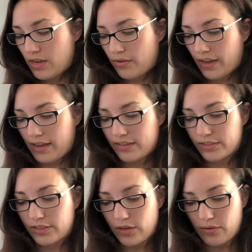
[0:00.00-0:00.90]
Okay,
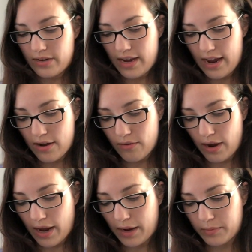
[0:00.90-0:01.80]
so
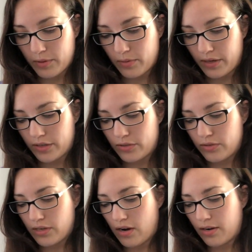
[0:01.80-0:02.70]
now I'm going
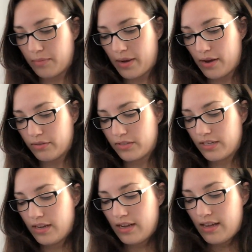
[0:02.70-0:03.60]
to talk about
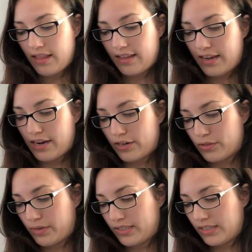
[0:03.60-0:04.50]
the
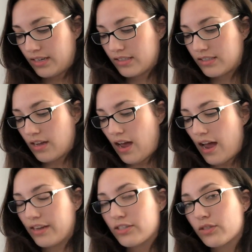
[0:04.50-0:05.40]
characteristics.
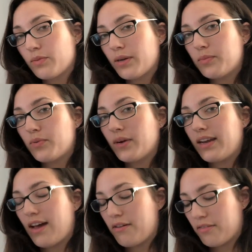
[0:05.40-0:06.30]
I just want to
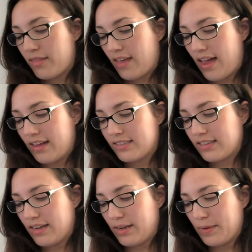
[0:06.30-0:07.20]
point out that
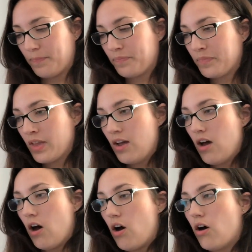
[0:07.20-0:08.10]

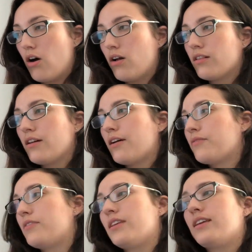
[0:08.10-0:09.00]
all
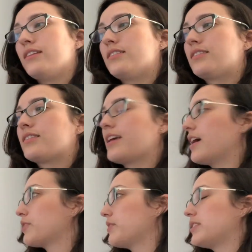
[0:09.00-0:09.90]
of these
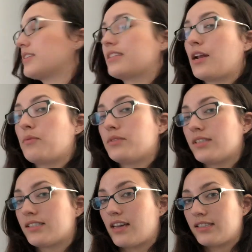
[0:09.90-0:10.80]
characteristics that I will
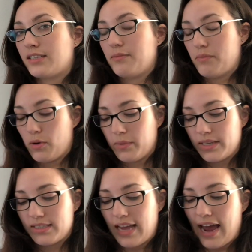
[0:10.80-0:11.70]
discuss in a
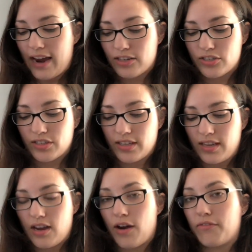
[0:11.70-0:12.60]
moment
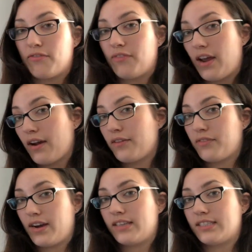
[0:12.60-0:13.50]
actually are very,
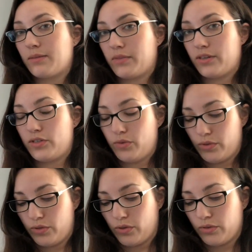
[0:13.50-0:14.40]
very similar to
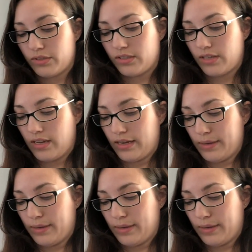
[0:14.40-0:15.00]
adults.